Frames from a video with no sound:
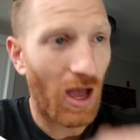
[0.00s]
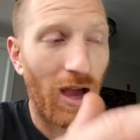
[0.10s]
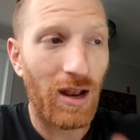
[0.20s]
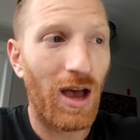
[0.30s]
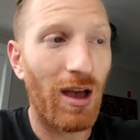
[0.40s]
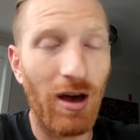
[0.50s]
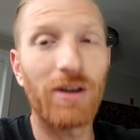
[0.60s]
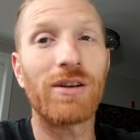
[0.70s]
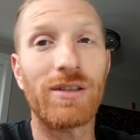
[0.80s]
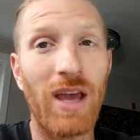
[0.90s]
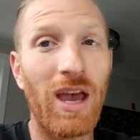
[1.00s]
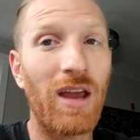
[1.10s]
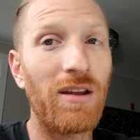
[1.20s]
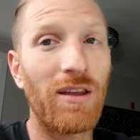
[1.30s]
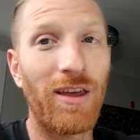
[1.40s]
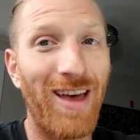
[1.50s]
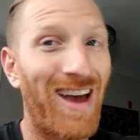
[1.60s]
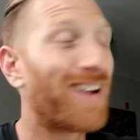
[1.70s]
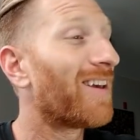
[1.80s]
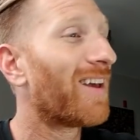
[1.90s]
I understand
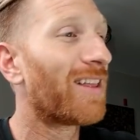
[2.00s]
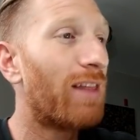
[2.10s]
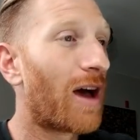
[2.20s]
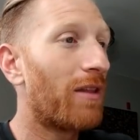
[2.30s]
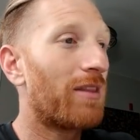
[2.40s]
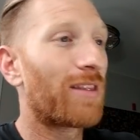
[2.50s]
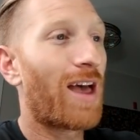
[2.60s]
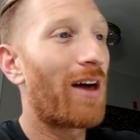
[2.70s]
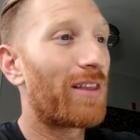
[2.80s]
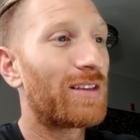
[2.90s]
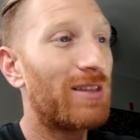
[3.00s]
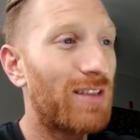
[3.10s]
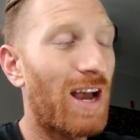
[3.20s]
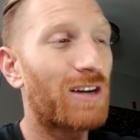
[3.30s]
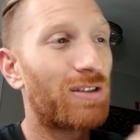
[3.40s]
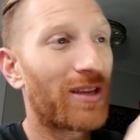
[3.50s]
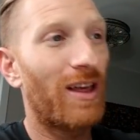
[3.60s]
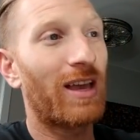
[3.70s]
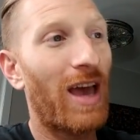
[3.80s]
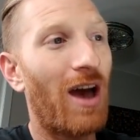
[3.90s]
that now this is actually
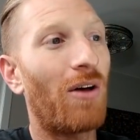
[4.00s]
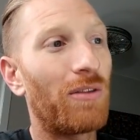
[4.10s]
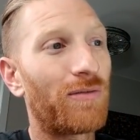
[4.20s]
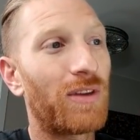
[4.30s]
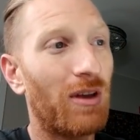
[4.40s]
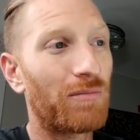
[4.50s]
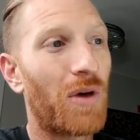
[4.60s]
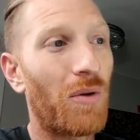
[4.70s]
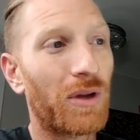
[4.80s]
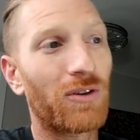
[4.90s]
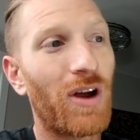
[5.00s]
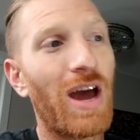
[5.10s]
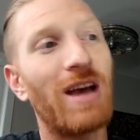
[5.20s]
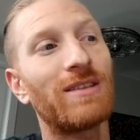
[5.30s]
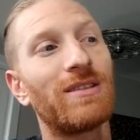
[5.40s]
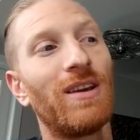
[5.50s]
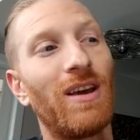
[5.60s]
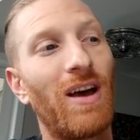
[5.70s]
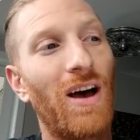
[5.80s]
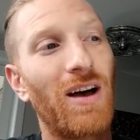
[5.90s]
like out in the field mowing grass
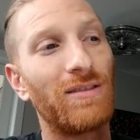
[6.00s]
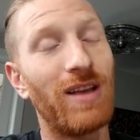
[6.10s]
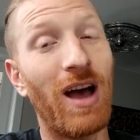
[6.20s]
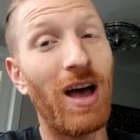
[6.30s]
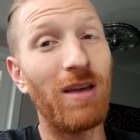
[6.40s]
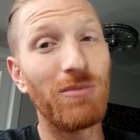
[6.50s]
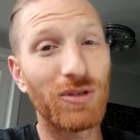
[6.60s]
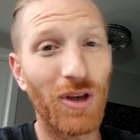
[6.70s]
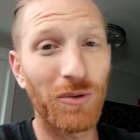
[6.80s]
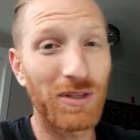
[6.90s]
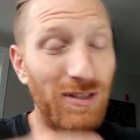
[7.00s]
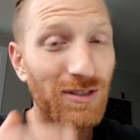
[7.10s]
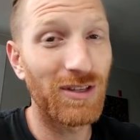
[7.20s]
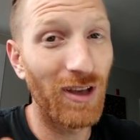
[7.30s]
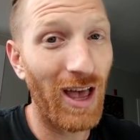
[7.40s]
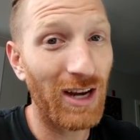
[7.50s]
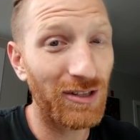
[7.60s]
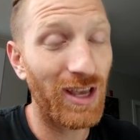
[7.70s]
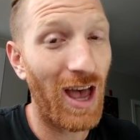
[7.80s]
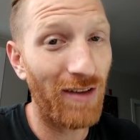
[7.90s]
time, so we still
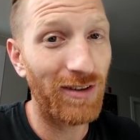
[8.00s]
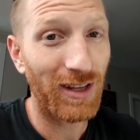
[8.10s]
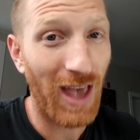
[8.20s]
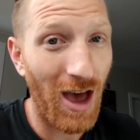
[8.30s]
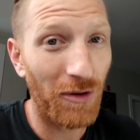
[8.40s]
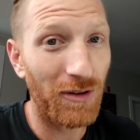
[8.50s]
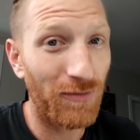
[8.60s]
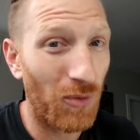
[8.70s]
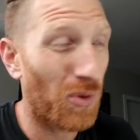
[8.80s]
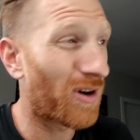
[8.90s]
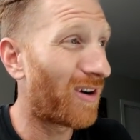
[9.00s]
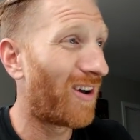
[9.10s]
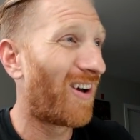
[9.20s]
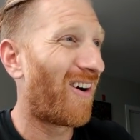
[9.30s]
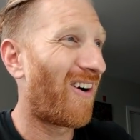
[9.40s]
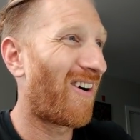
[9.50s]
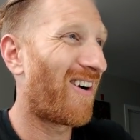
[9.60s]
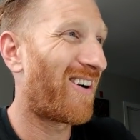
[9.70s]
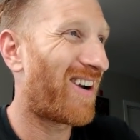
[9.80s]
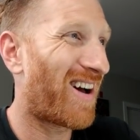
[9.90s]
actually haven't accounted for
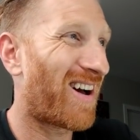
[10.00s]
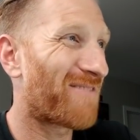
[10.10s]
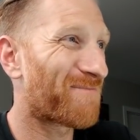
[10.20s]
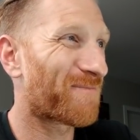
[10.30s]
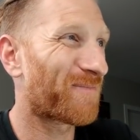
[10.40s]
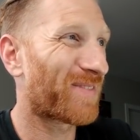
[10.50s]
our